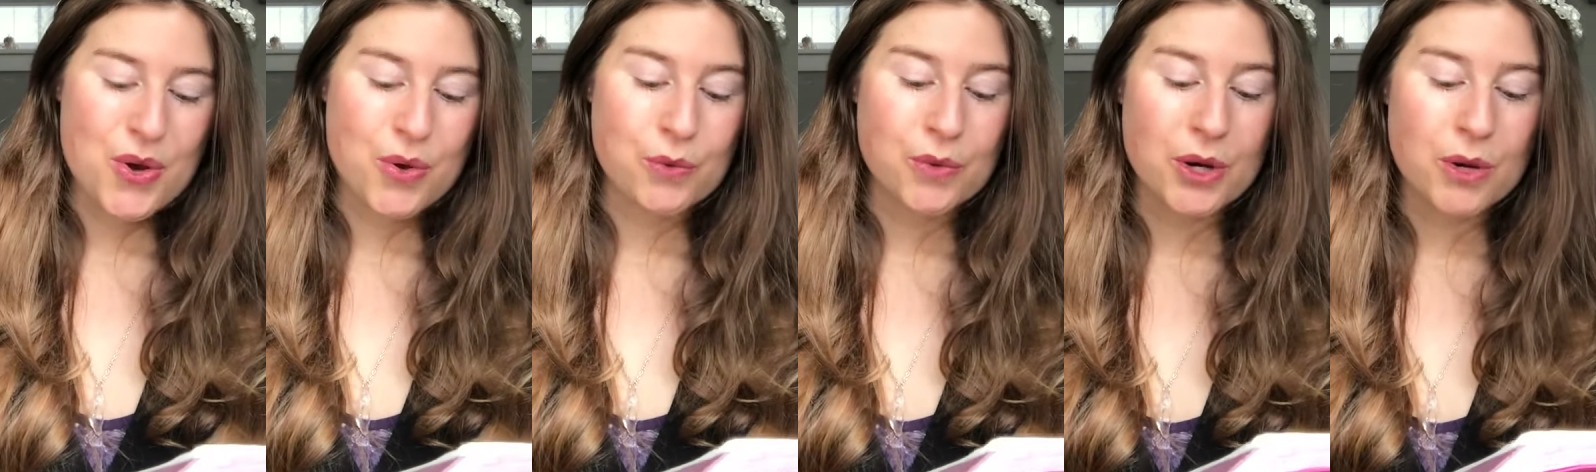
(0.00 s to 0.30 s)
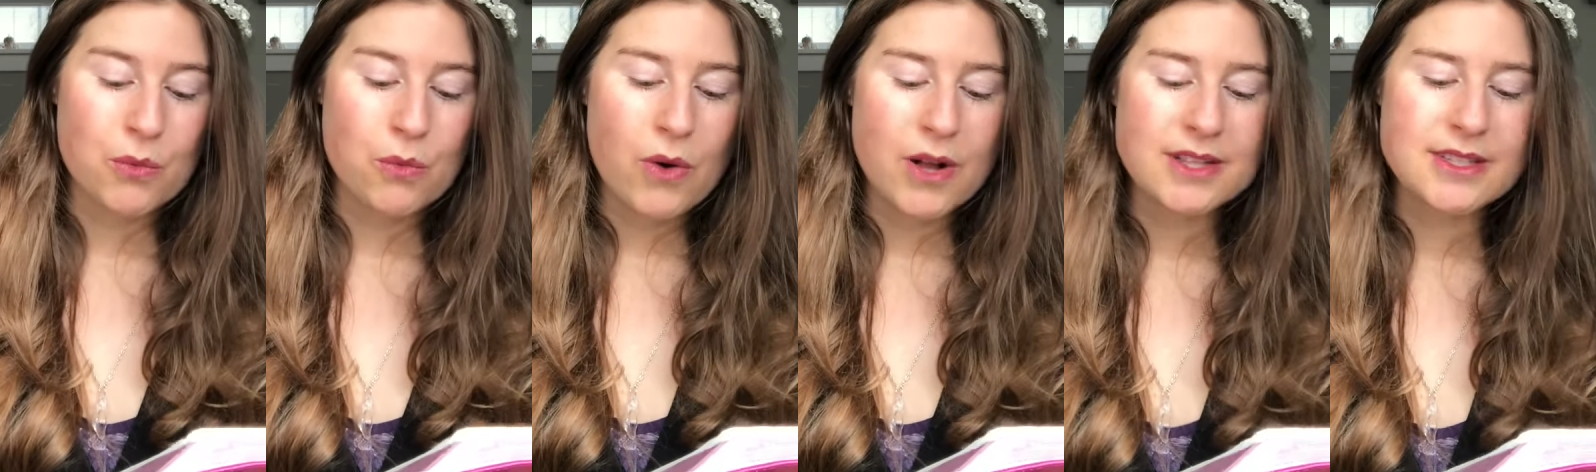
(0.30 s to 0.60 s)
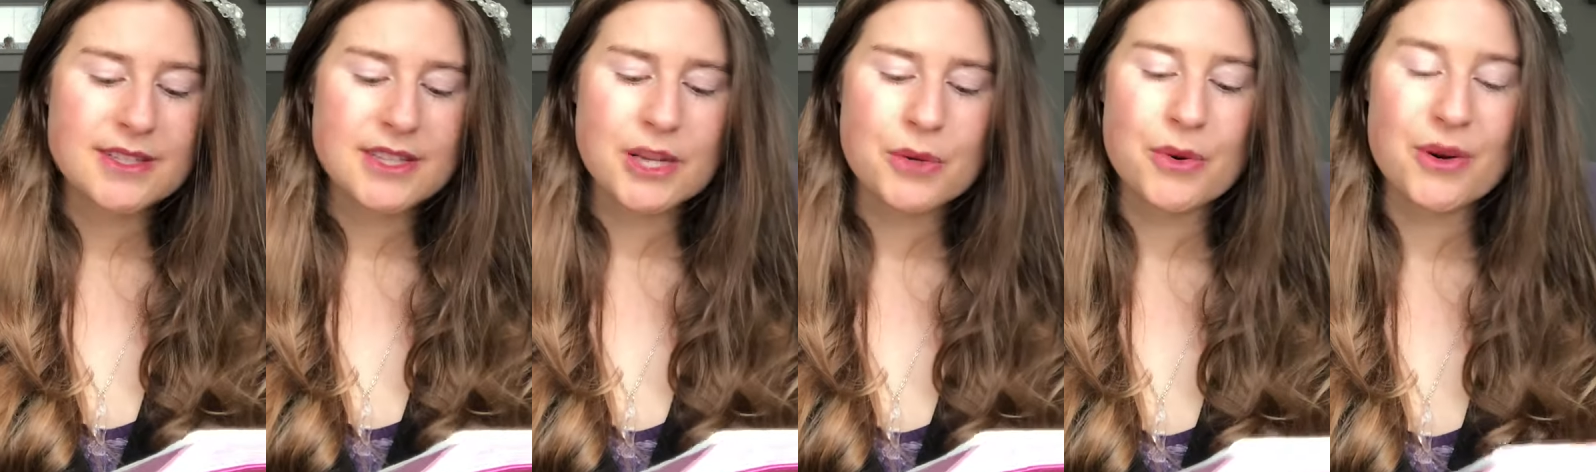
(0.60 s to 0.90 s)
where
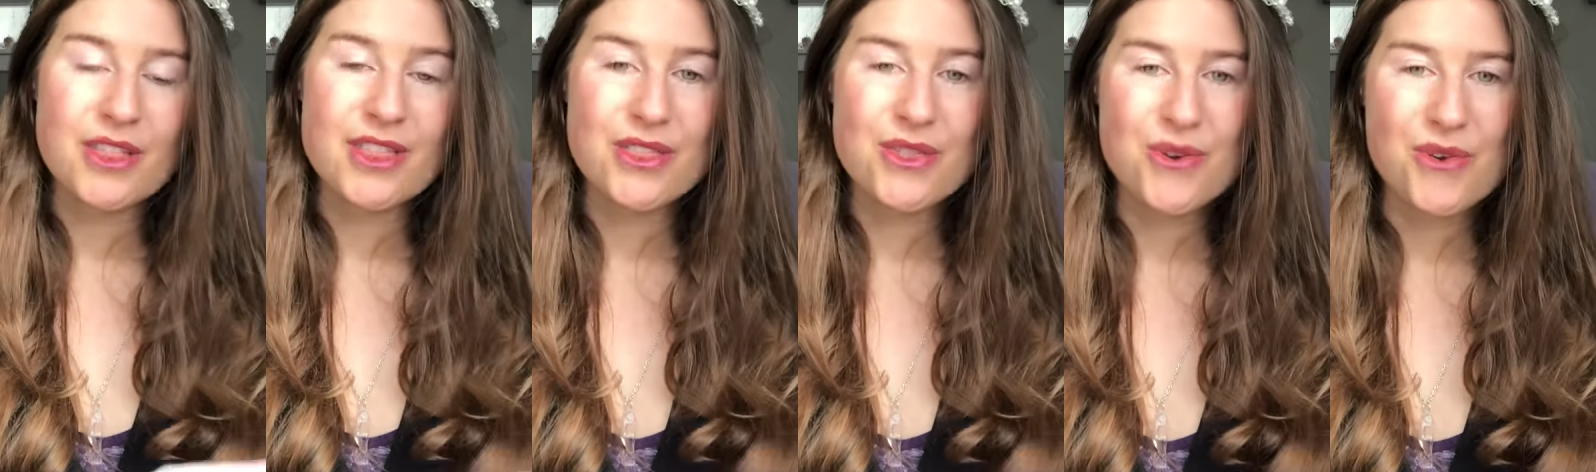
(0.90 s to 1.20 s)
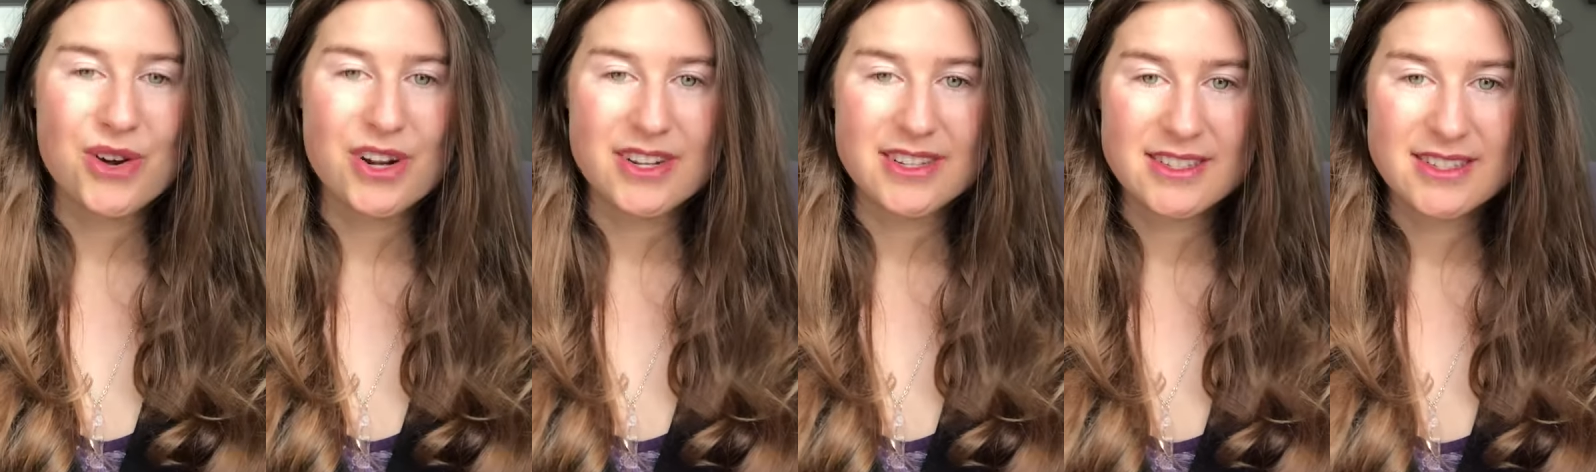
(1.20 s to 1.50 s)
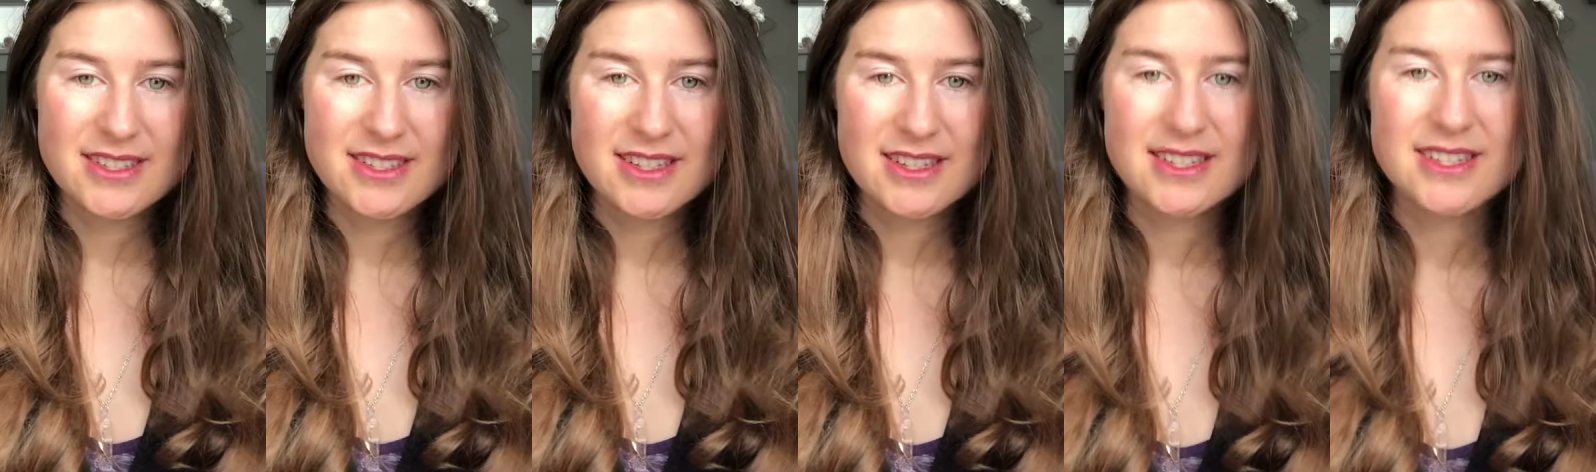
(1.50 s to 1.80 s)
once there were
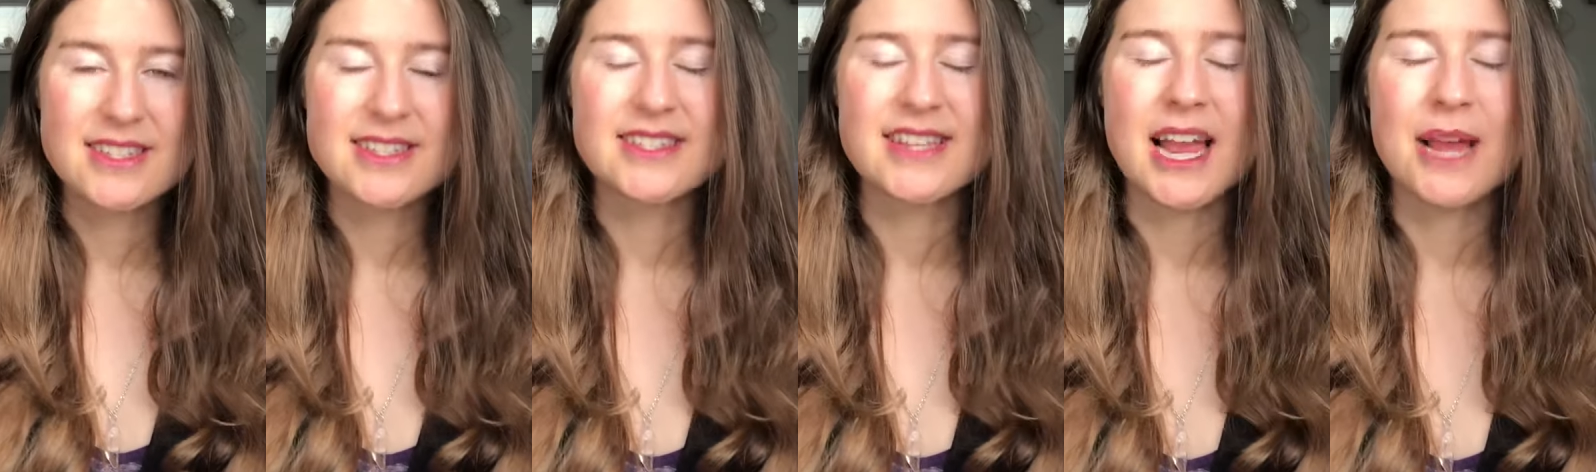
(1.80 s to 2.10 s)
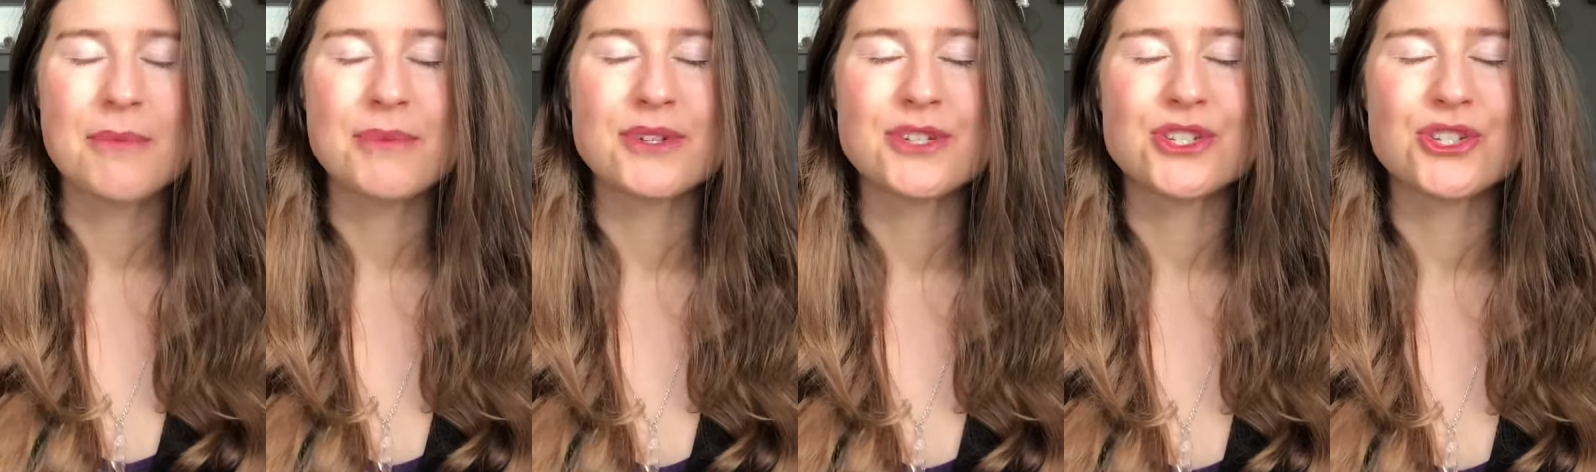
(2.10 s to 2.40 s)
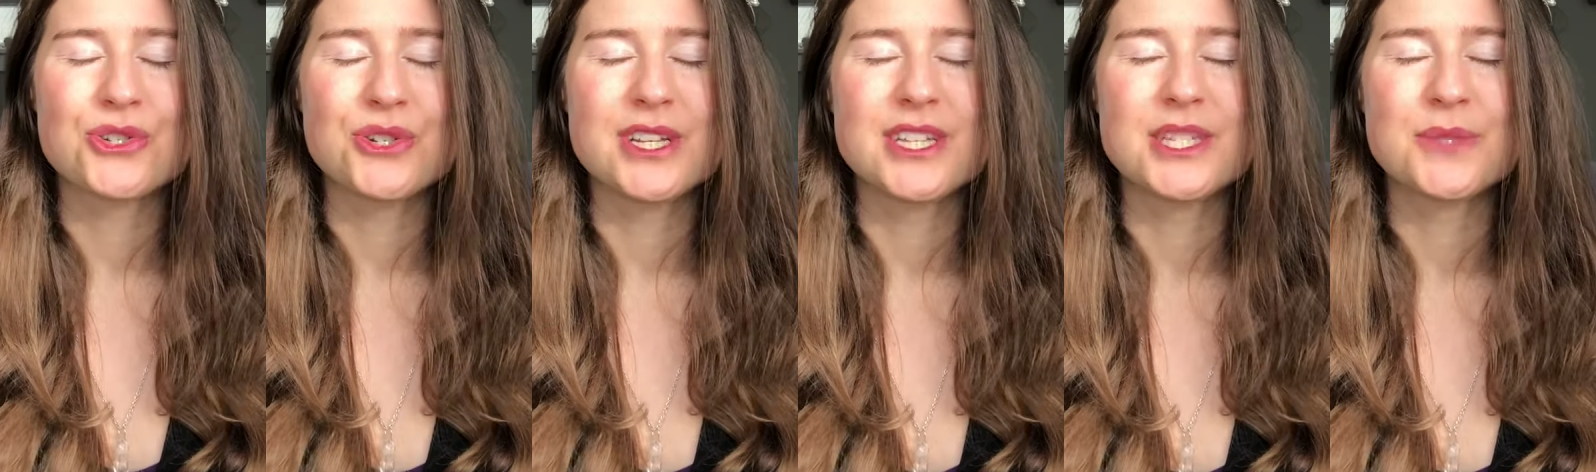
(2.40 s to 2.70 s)
thorns, cypress
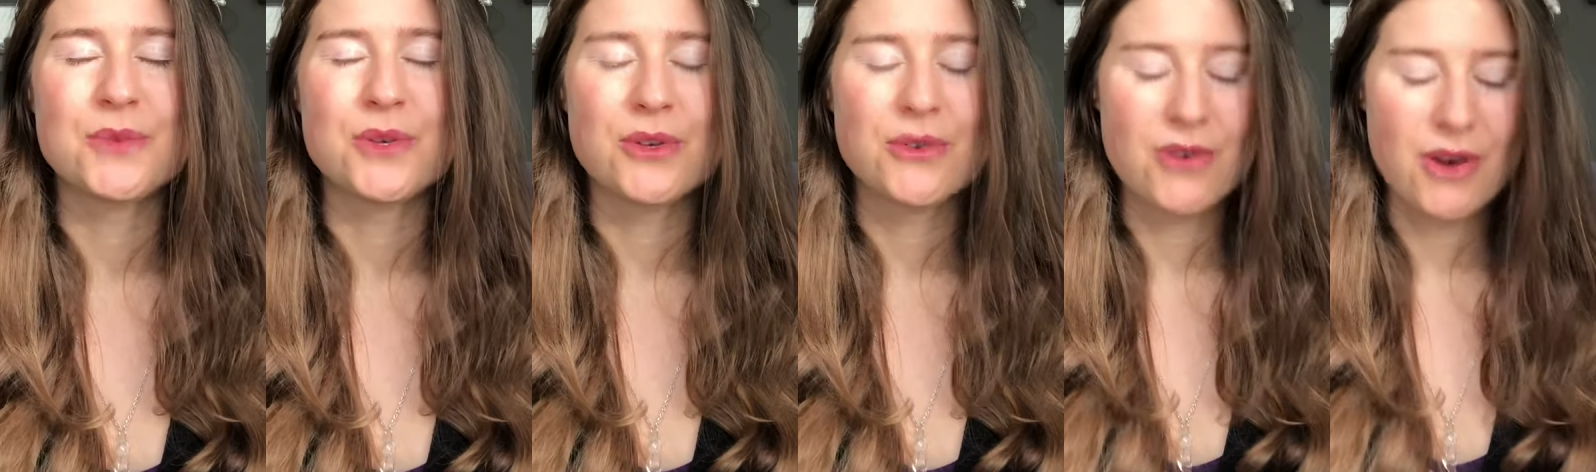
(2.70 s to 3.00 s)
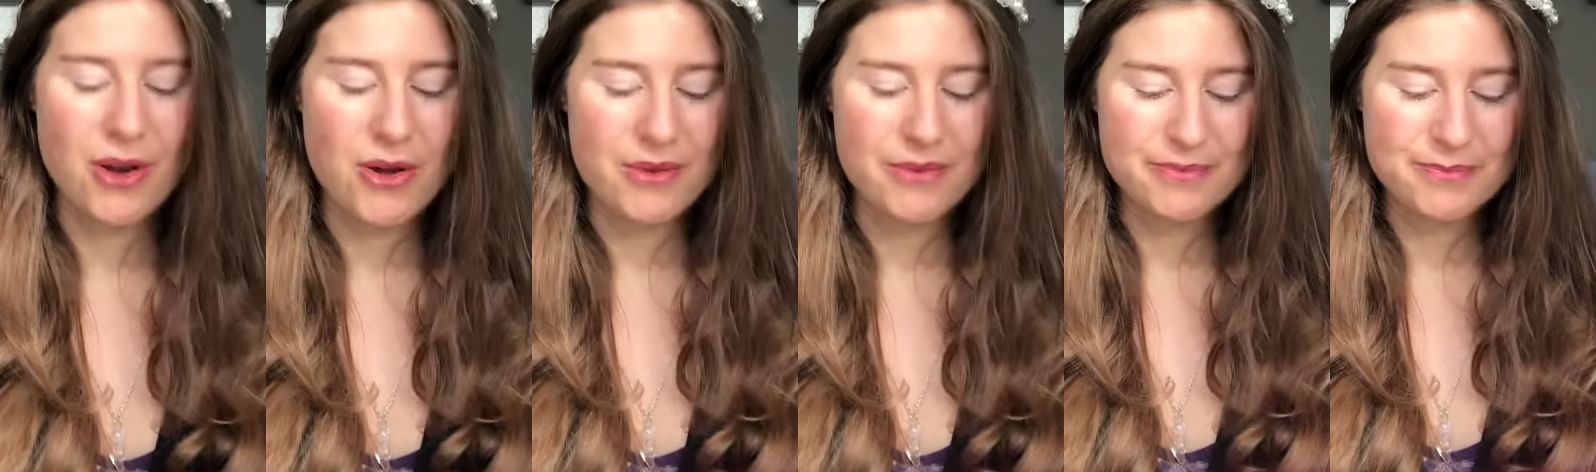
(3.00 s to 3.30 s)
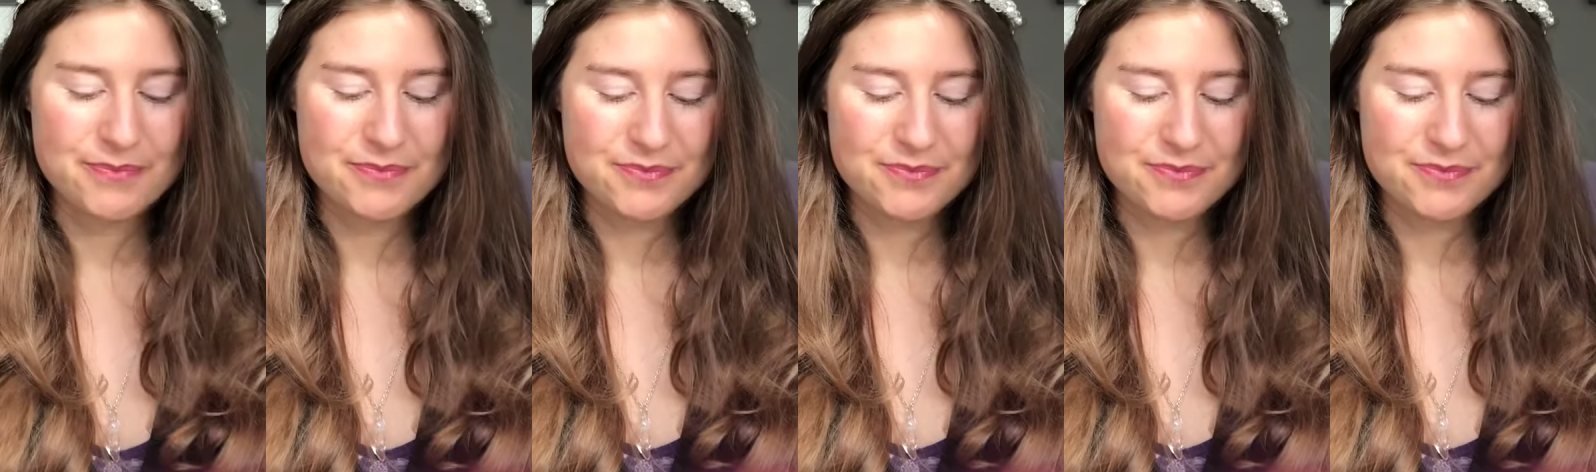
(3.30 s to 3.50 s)
trees will grow.